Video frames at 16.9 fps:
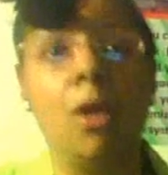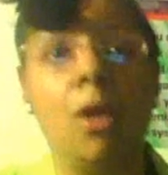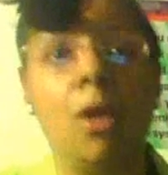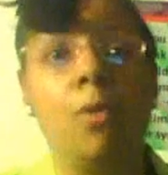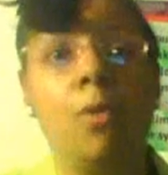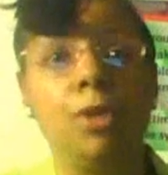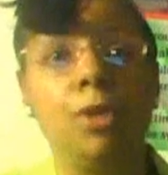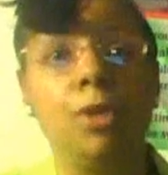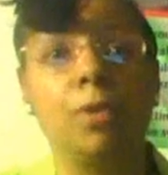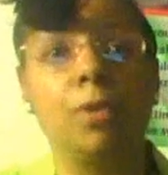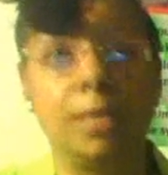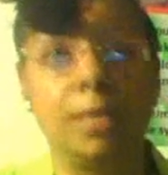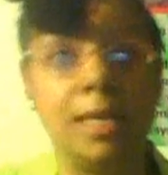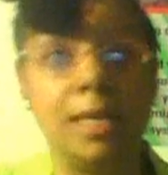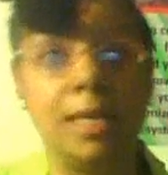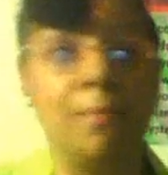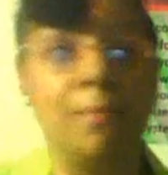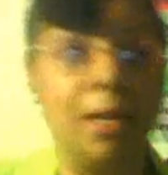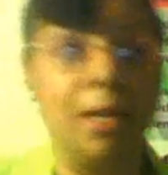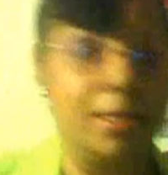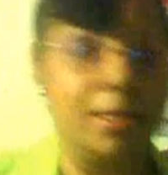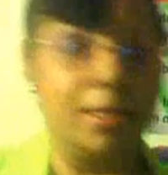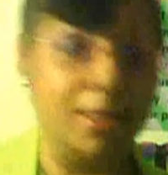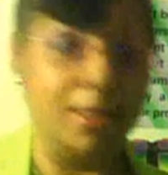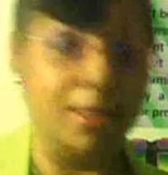where you can see it makes
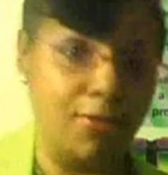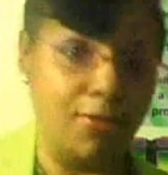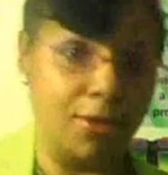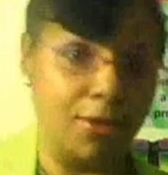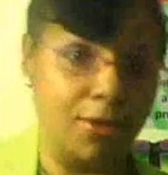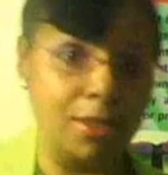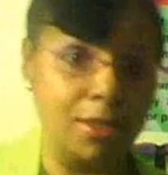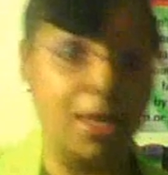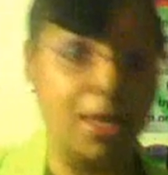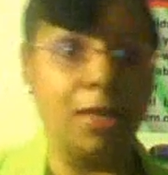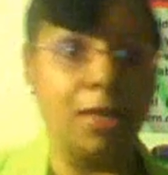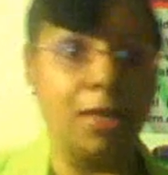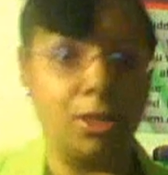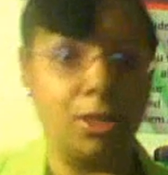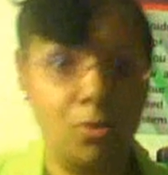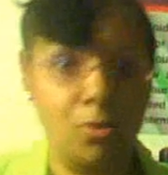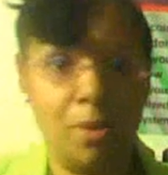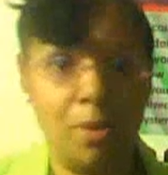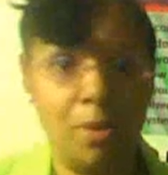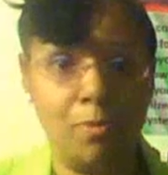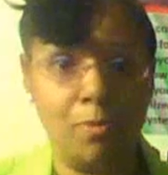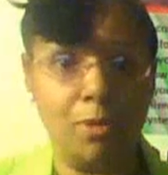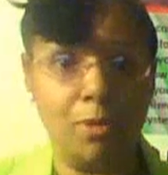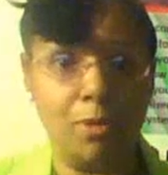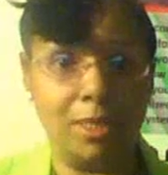a difference that two
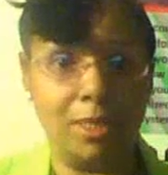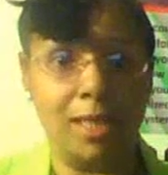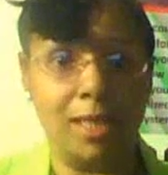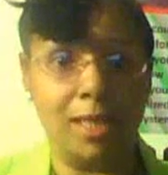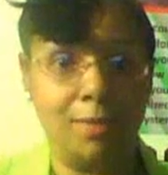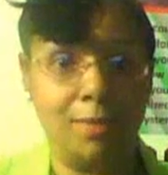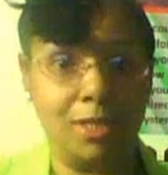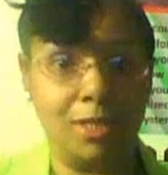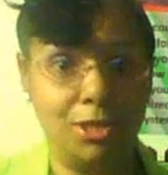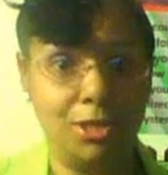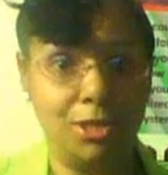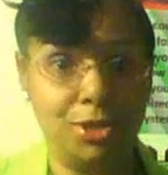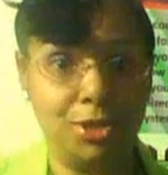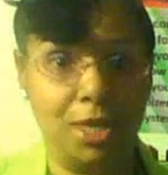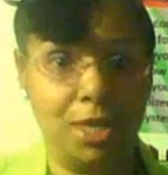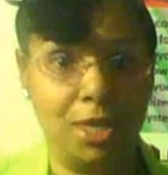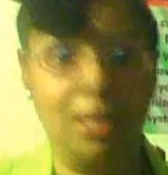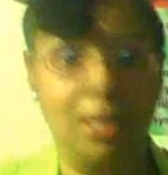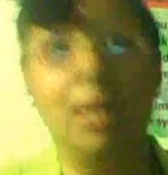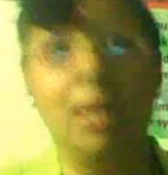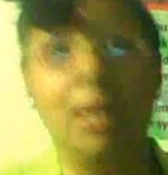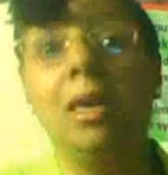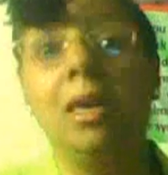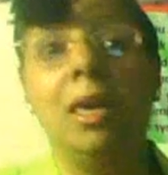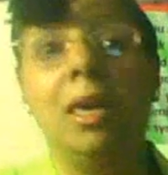people with the same skill set,
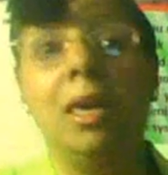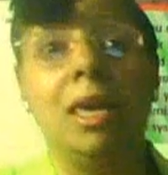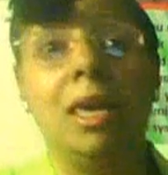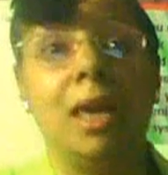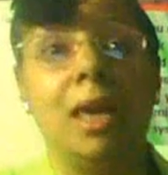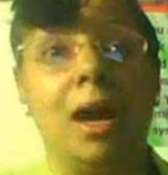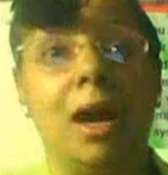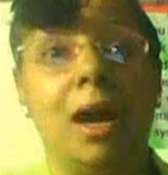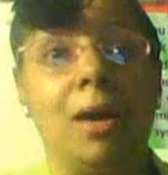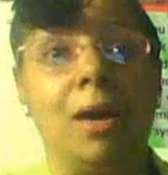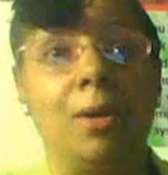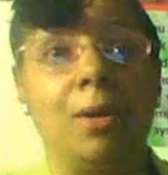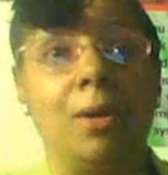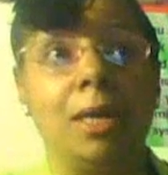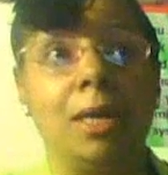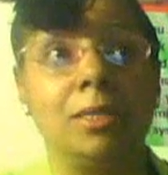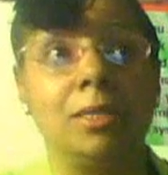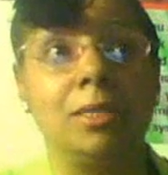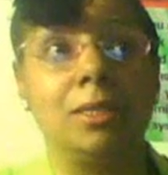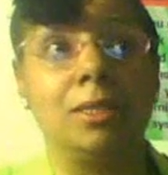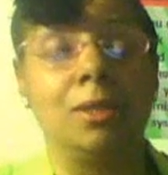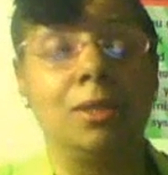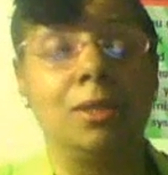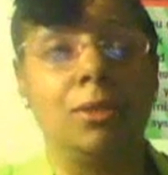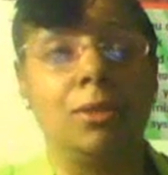uh, is
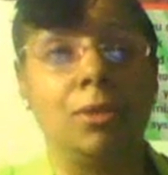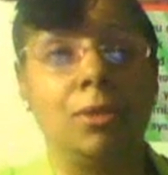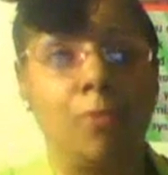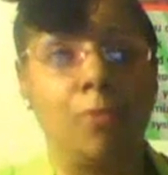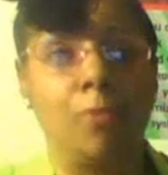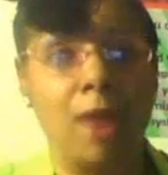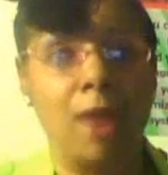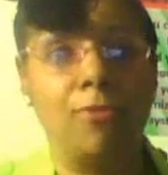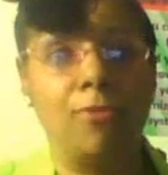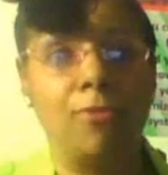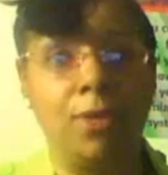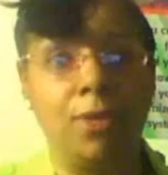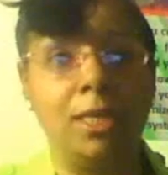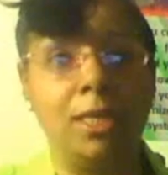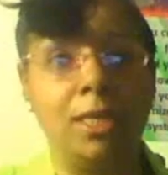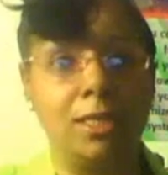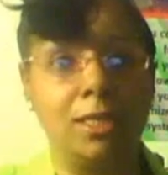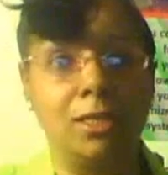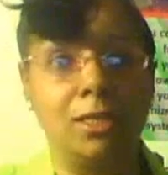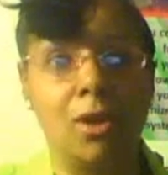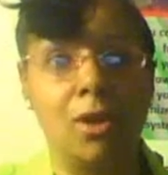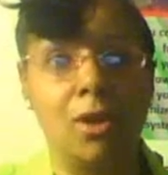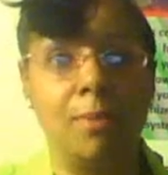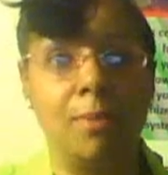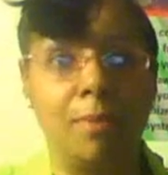the, the right fit is
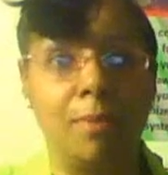determined